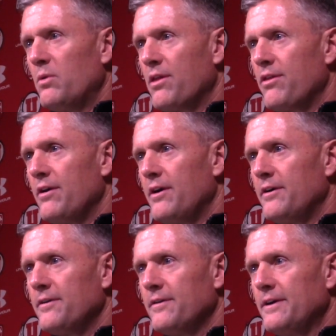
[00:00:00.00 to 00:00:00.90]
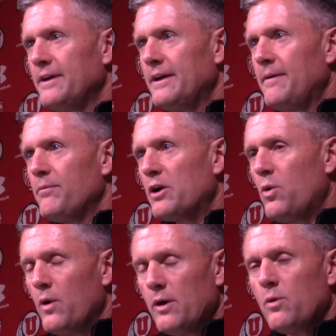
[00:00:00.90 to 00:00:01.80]
with
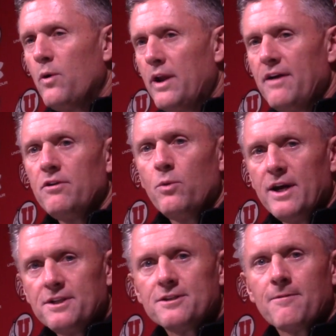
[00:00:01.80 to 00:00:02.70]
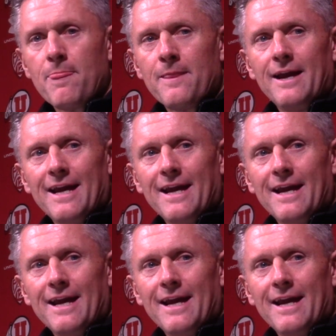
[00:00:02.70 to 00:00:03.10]
quote-unquote heavyweights and